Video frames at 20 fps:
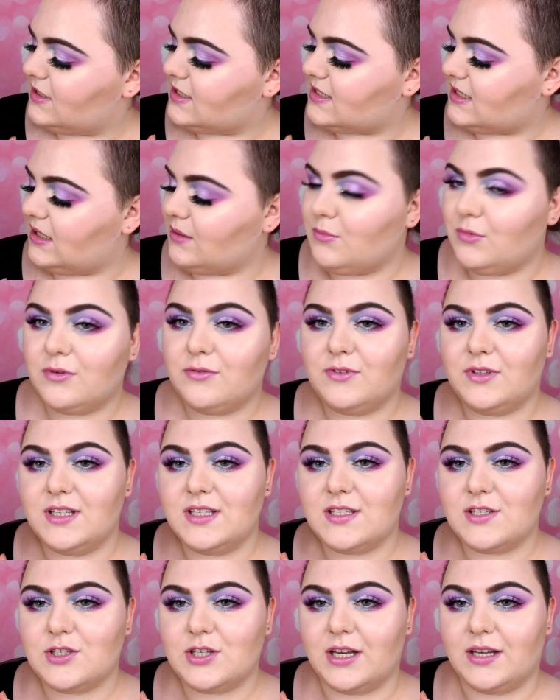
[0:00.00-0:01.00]
The same with
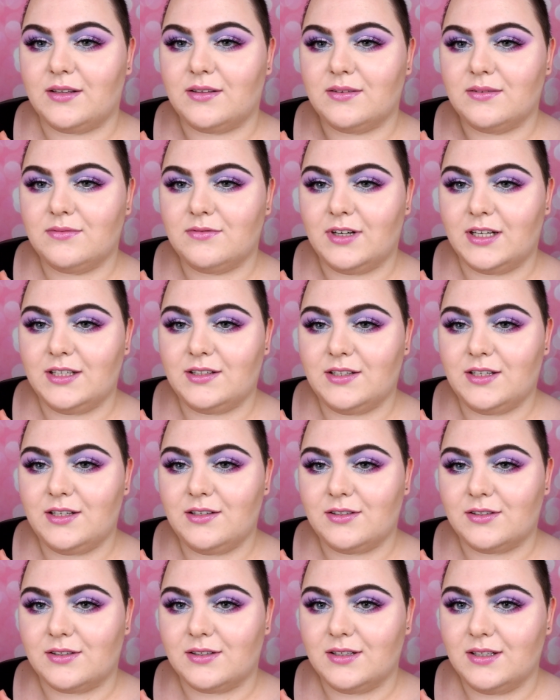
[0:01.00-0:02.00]
this shade, right
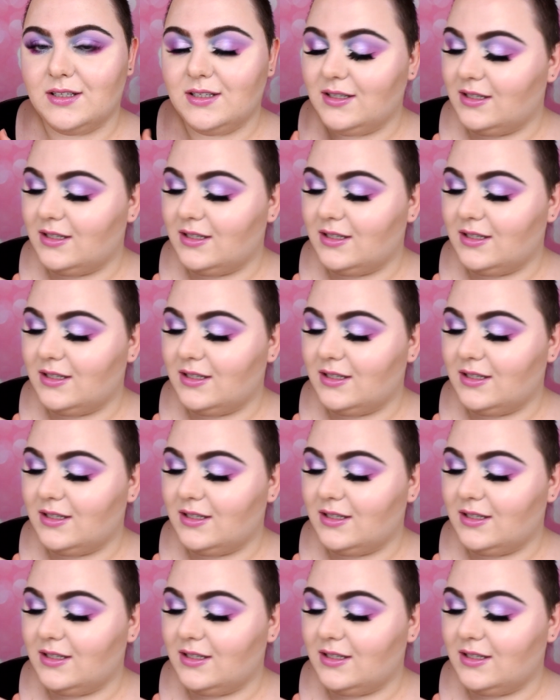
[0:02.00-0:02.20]
here.